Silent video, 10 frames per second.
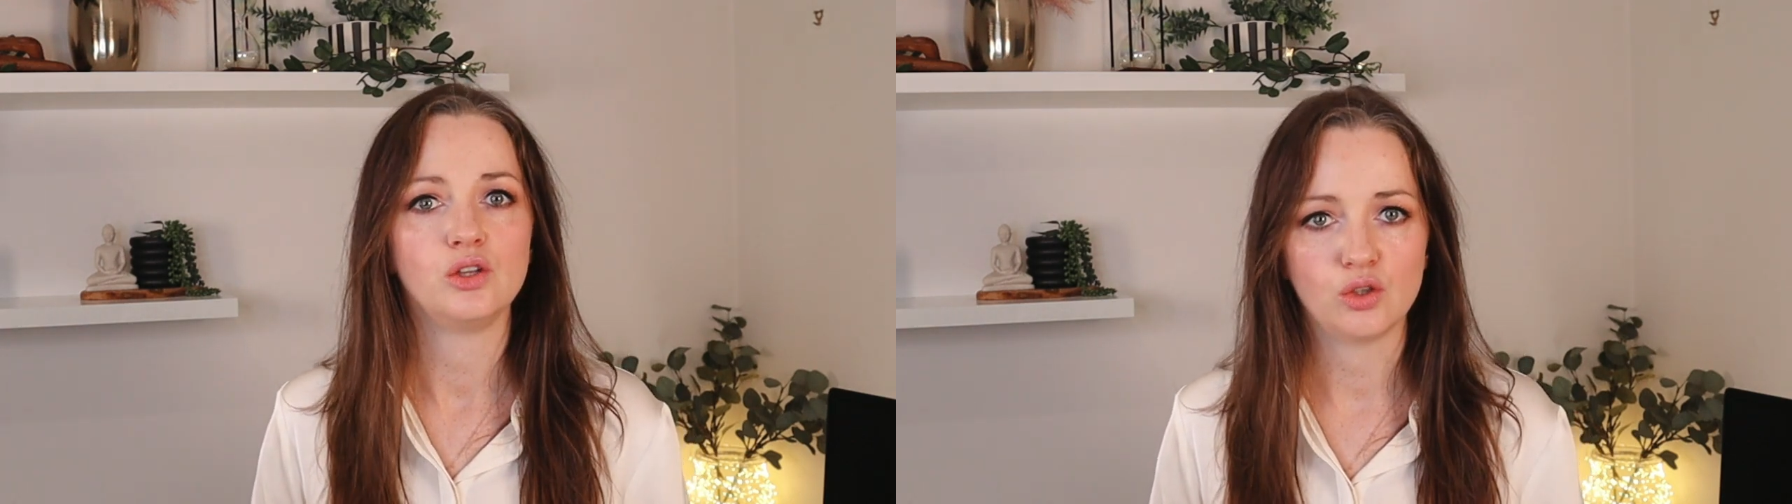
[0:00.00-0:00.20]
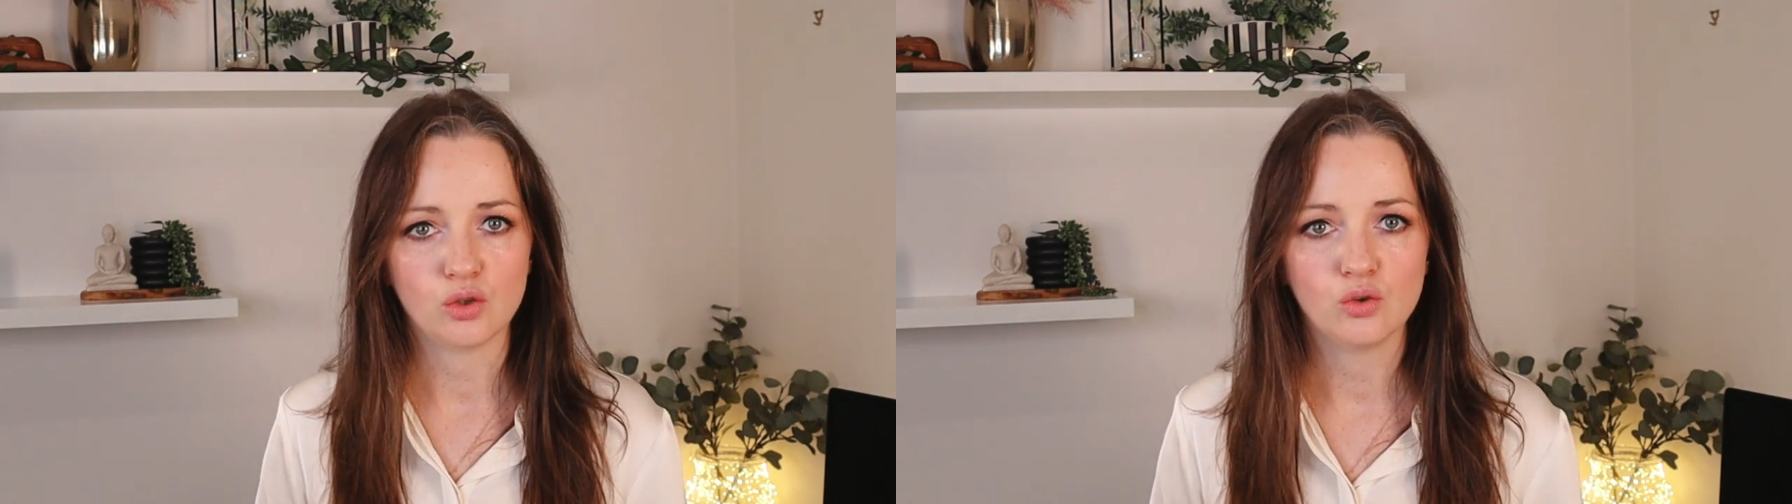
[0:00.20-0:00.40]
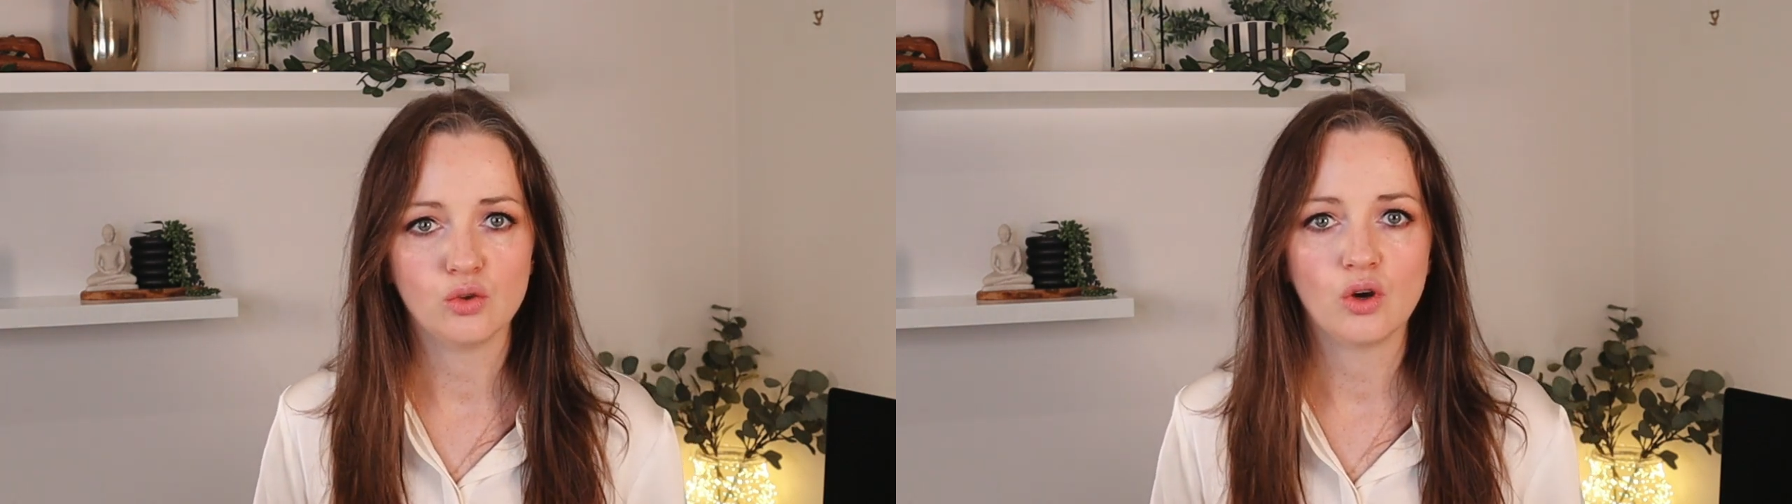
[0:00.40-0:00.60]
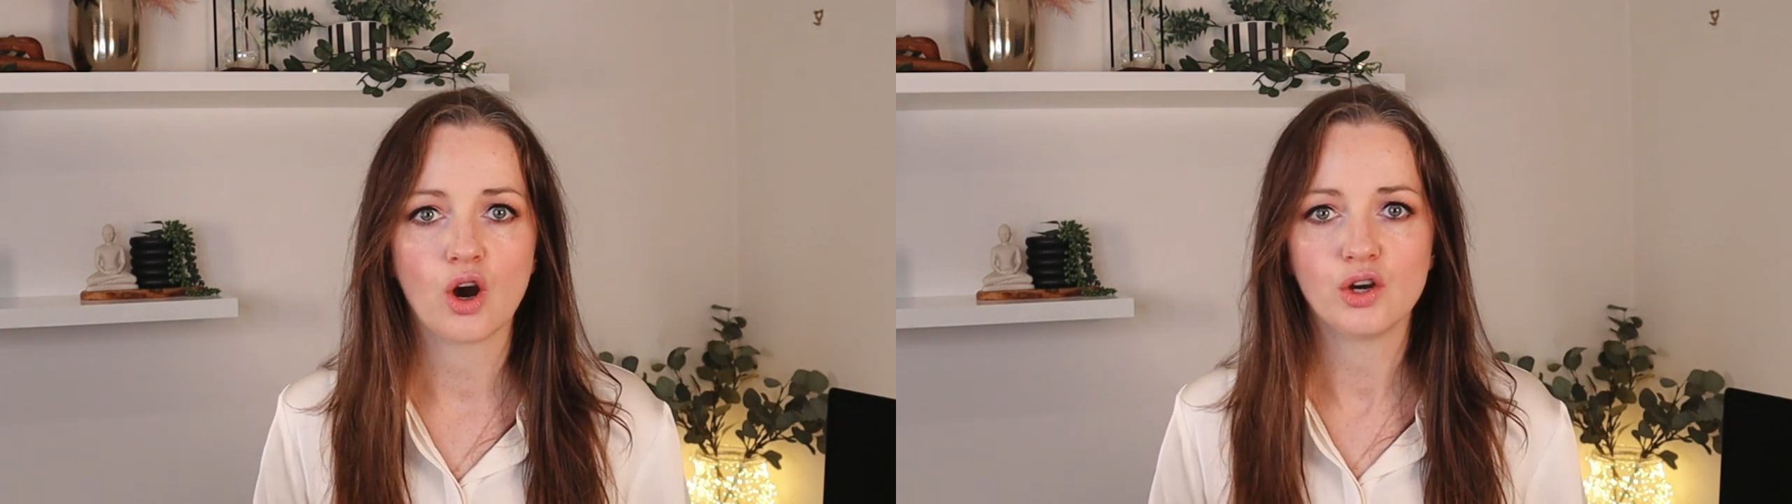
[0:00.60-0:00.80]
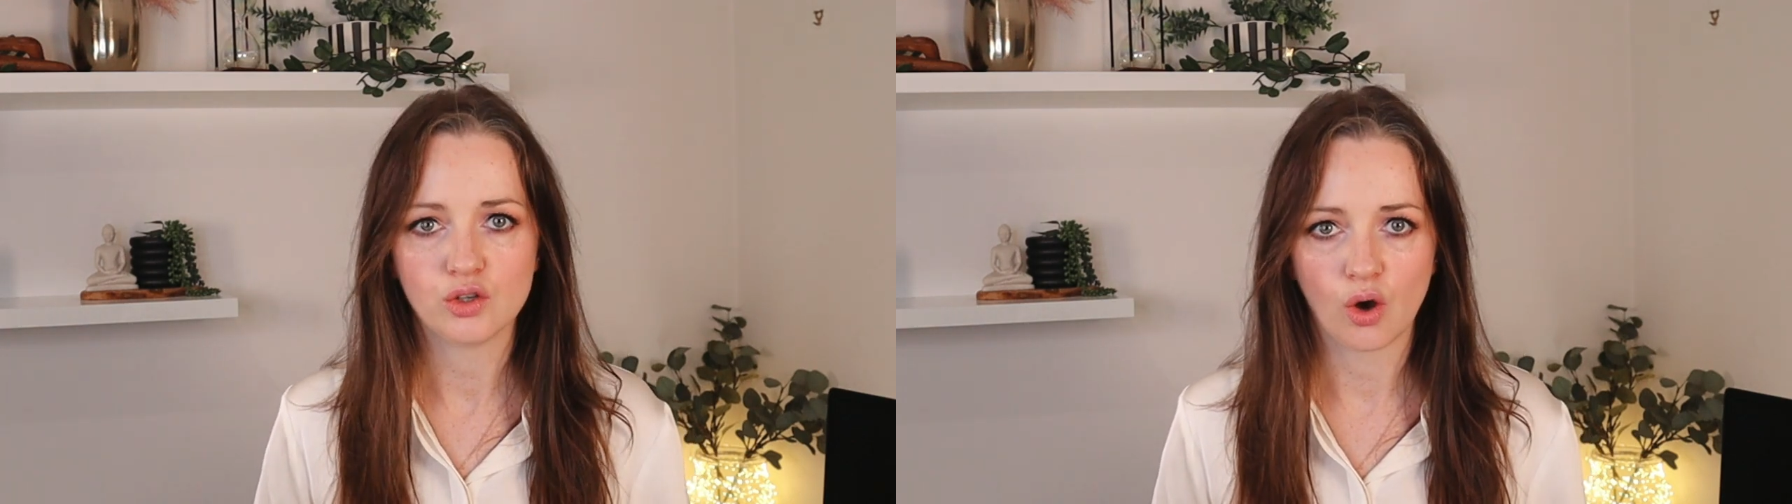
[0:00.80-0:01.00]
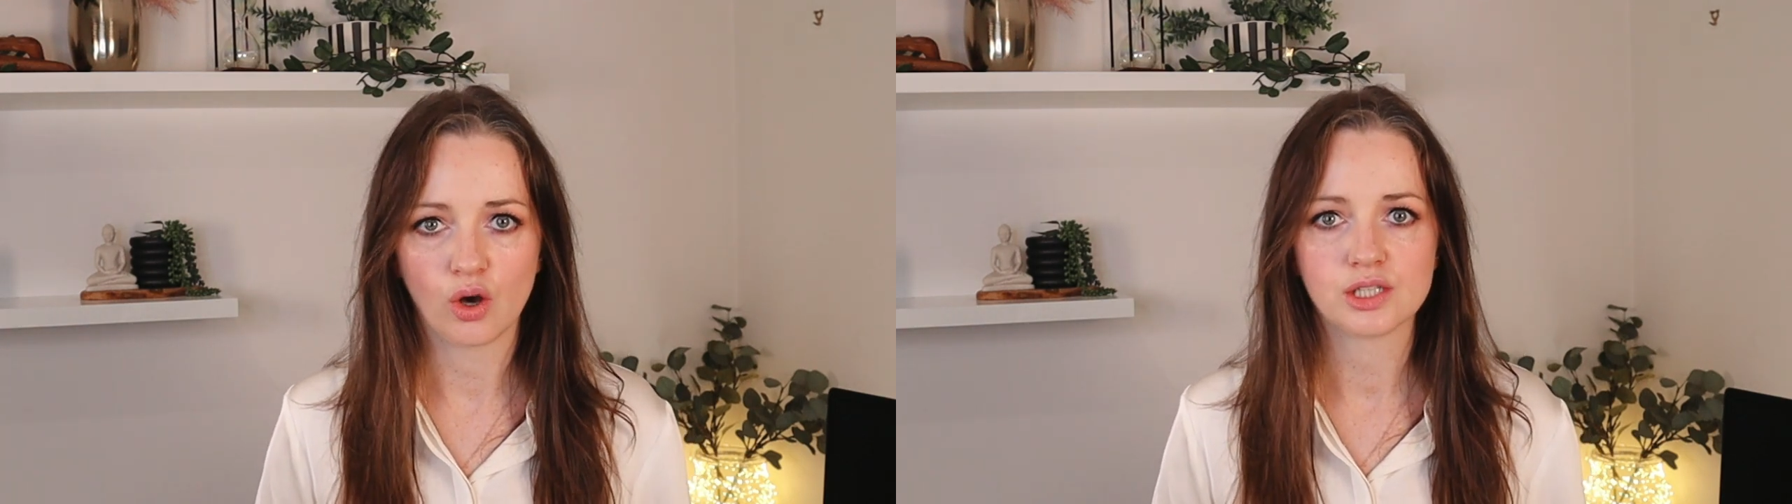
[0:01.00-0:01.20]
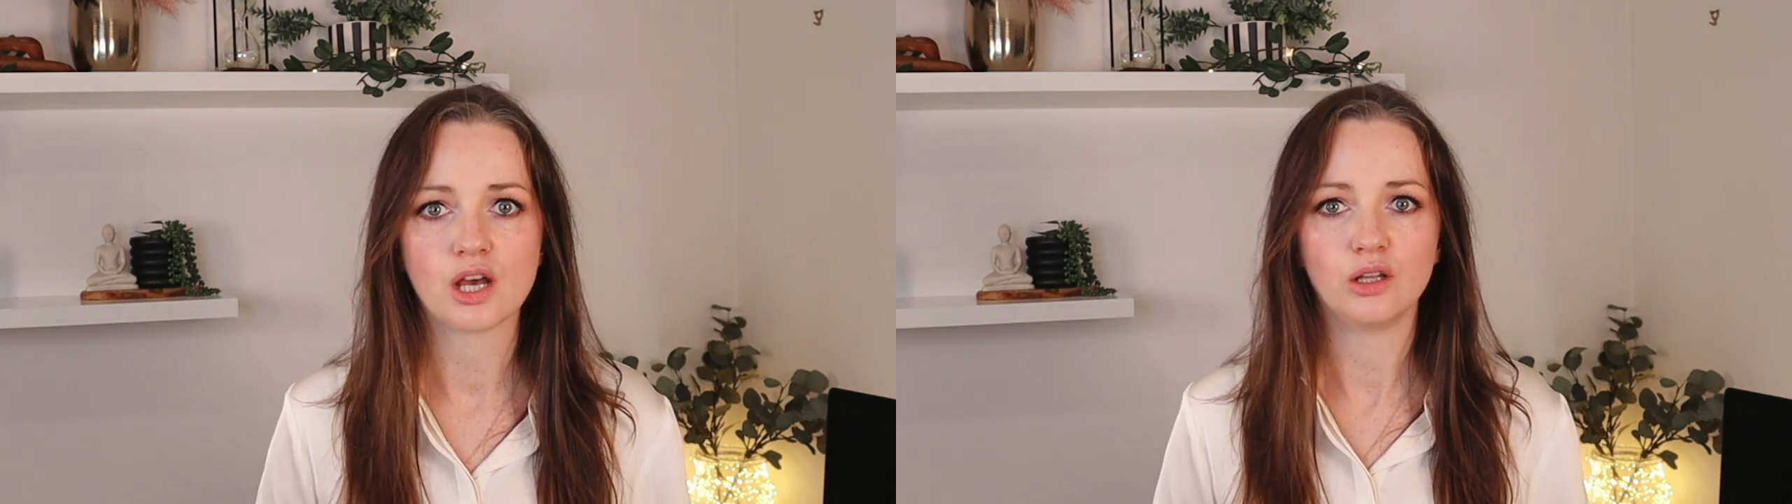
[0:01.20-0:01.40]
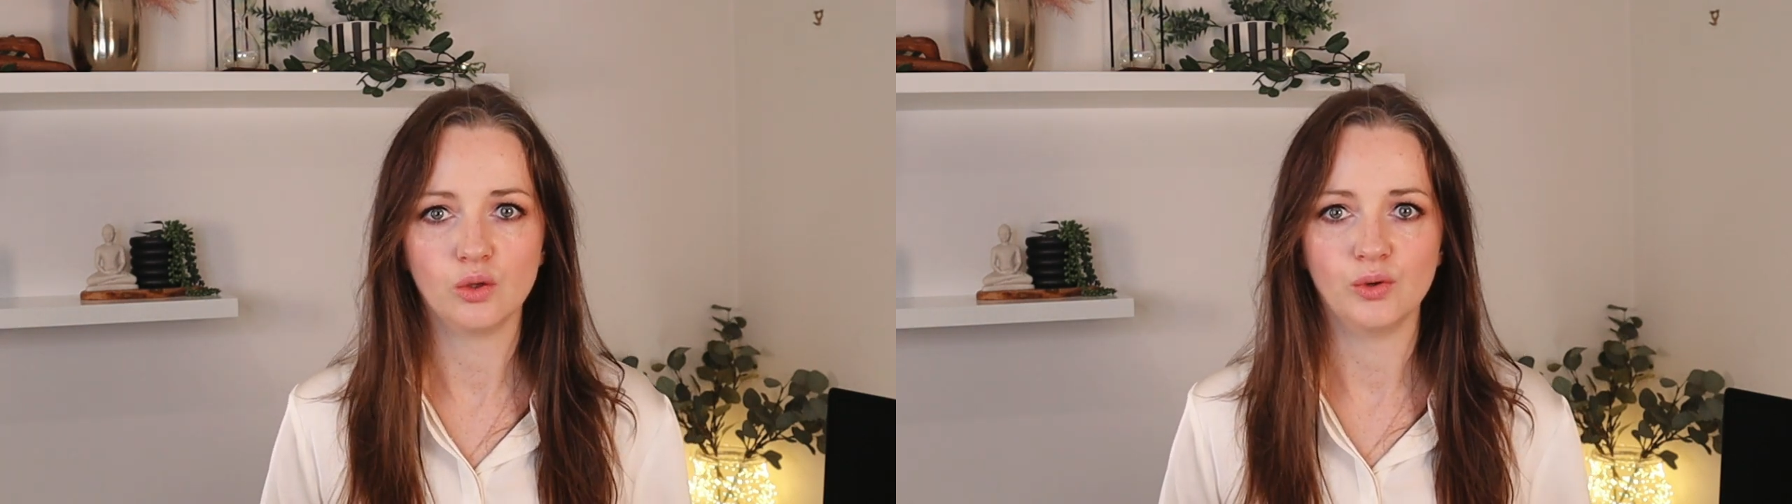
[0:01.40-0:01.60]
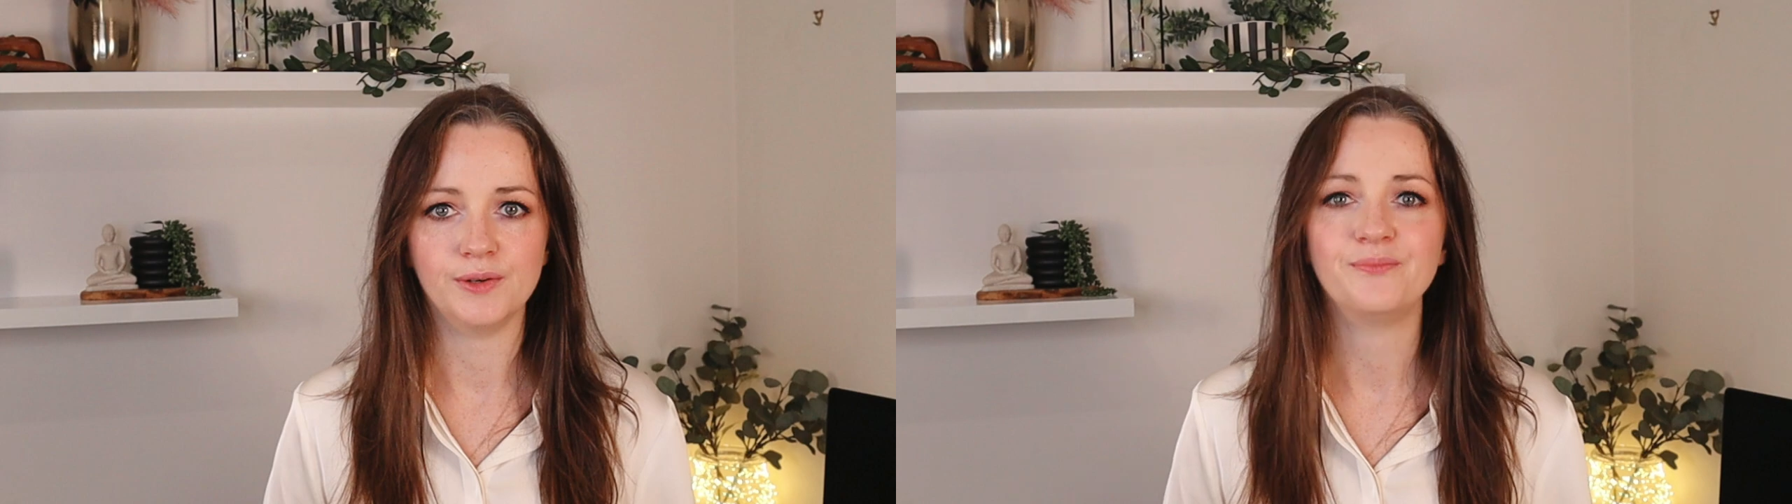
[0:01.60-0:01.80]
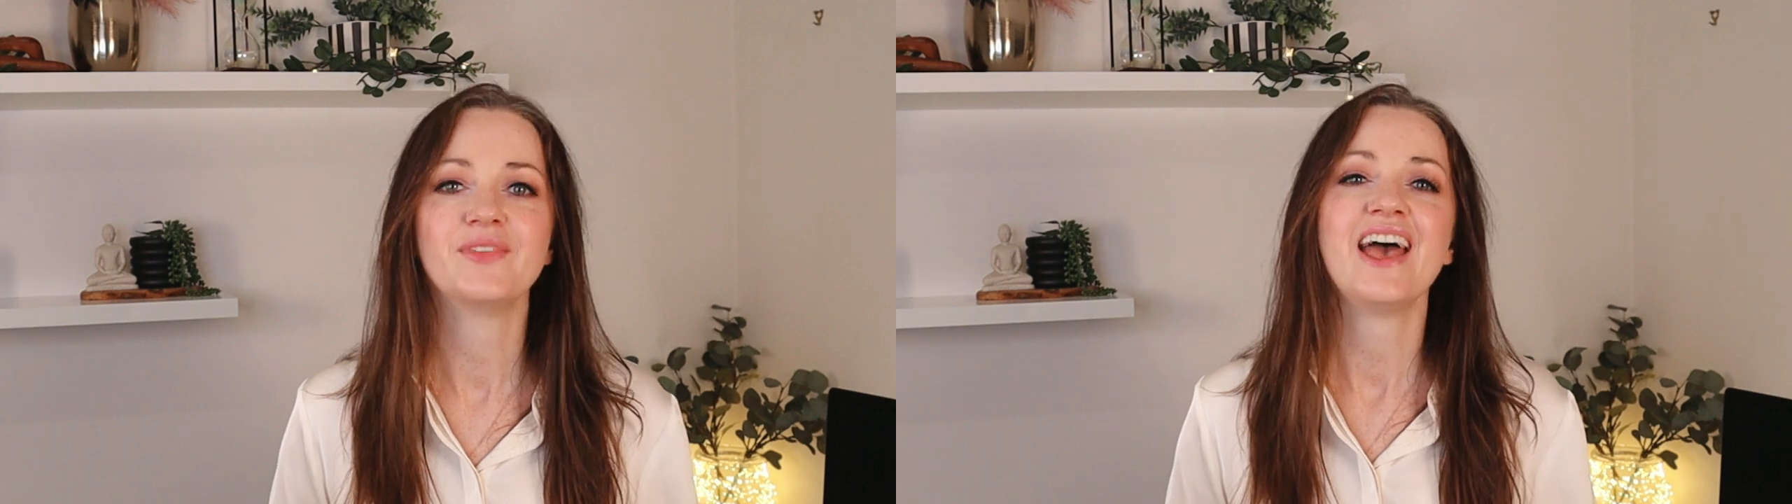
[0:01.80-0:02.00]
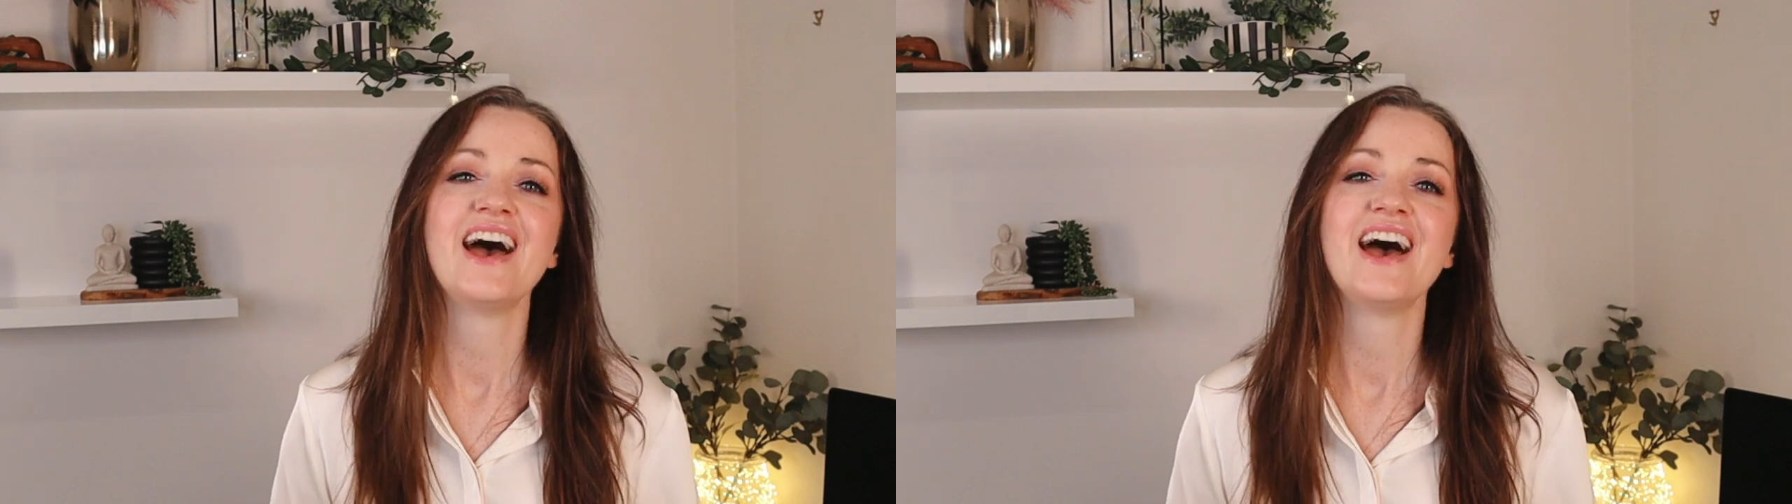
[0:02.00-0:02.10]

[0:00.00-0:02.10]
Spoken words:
you are not alone.